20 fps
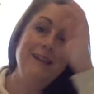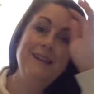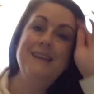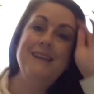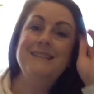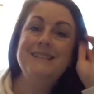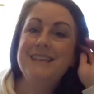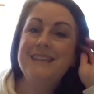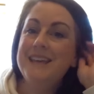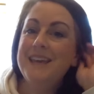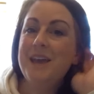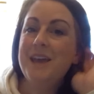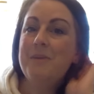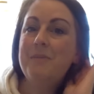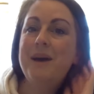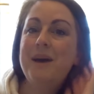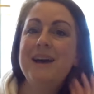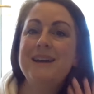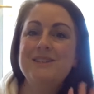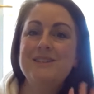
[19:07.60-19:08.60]
in TK
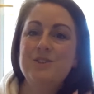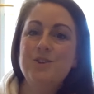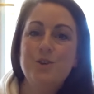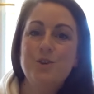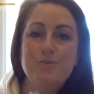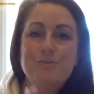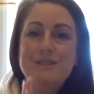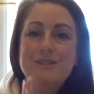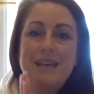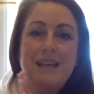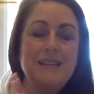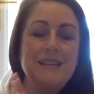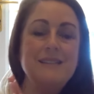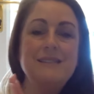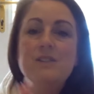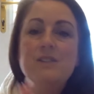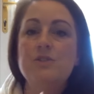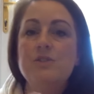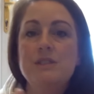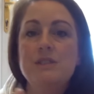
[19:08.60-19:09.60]
Maxx, Home Sense,
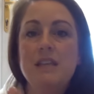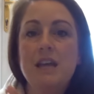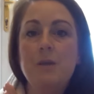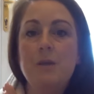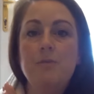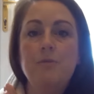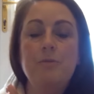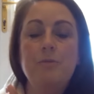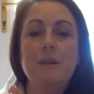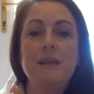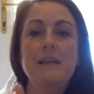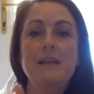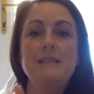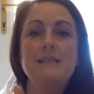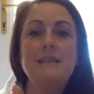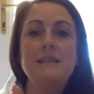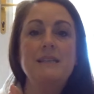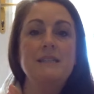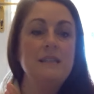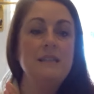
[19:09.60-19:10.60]
those type of
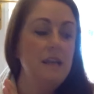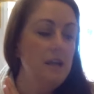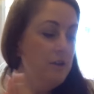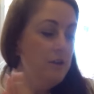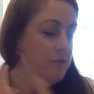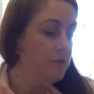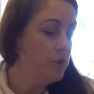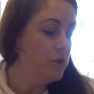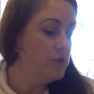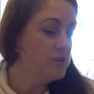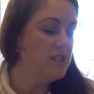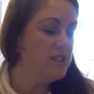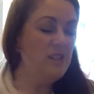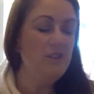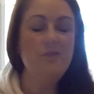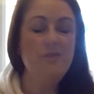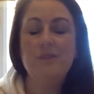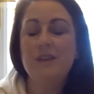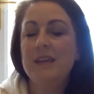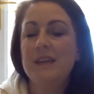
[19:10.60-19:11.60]
places for lots of
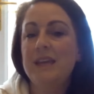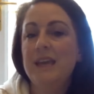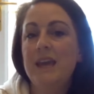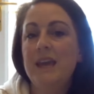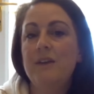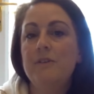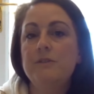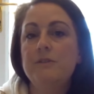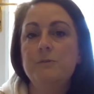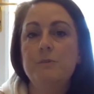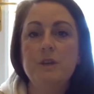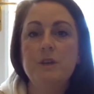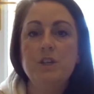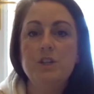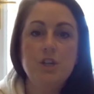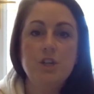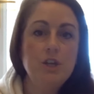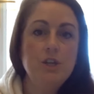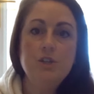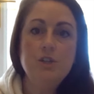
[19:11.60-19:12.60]
different gifts, because
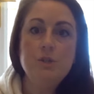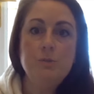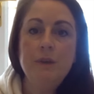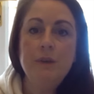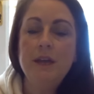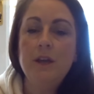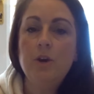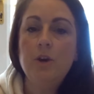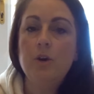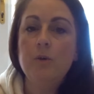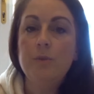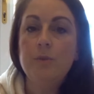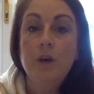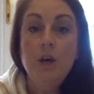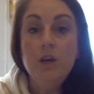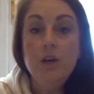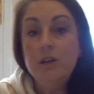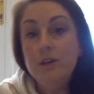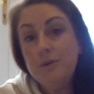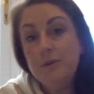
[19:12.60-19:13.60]
you can just pick up
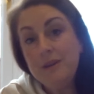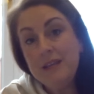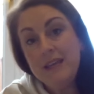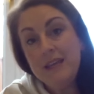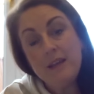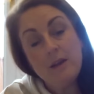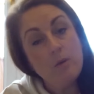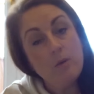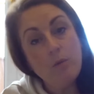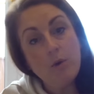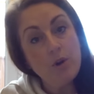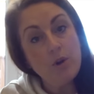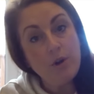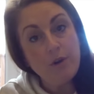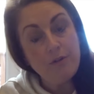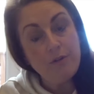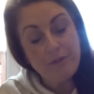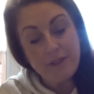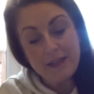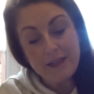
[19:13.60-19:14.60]
unique
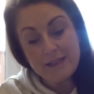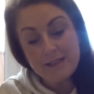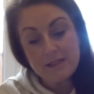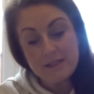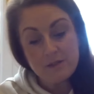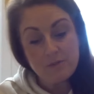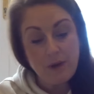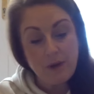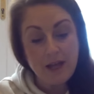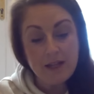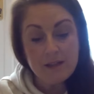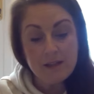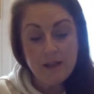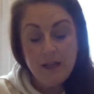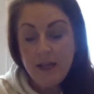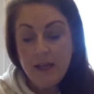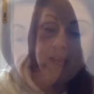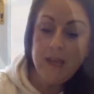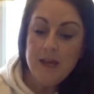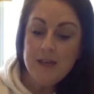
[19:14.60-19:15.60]
one-off things as well.
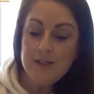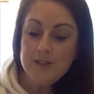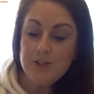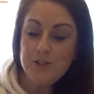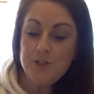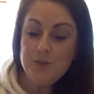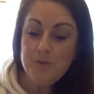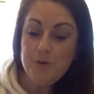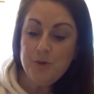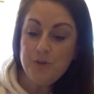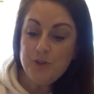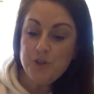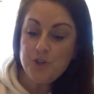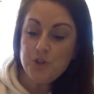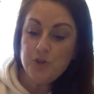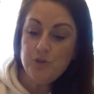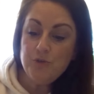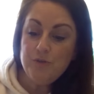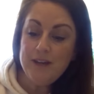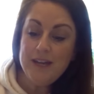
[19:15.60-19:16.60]
So some other
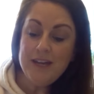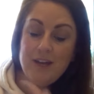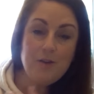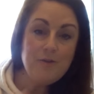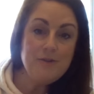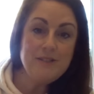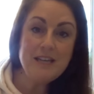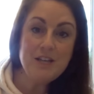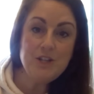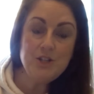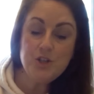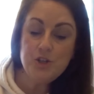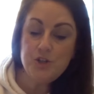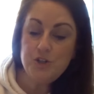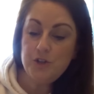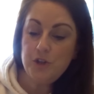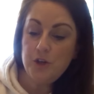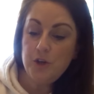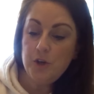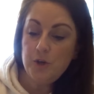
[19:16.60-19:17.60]
jewellery, obviously I showed
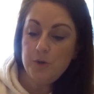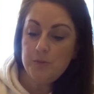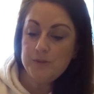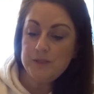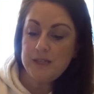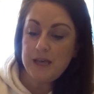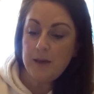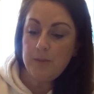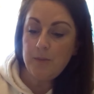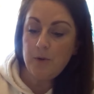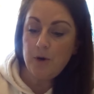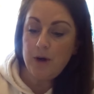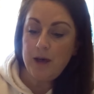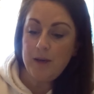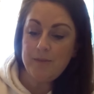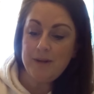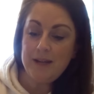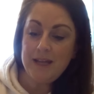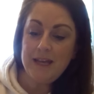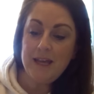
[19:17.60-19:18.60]
you the hoops that I bought
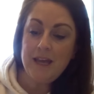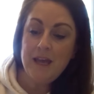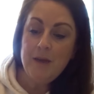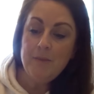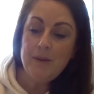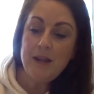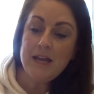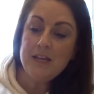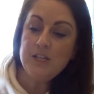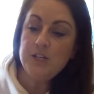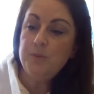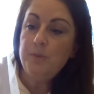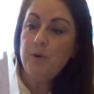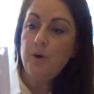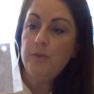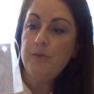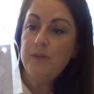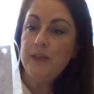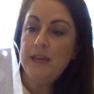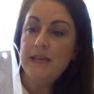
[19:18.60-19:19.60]
Emily, but I actually
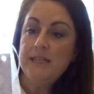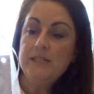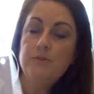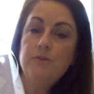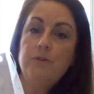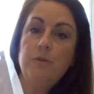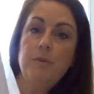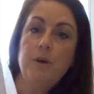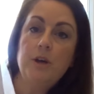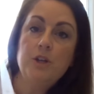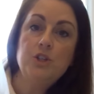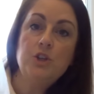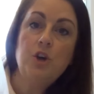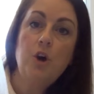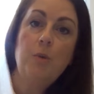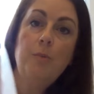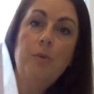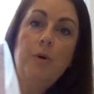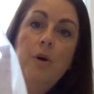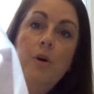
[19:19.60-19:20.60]
bought this from a
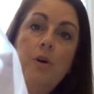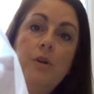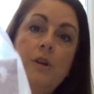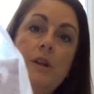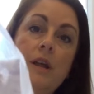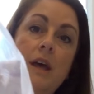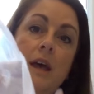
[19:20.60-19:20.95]
shop on,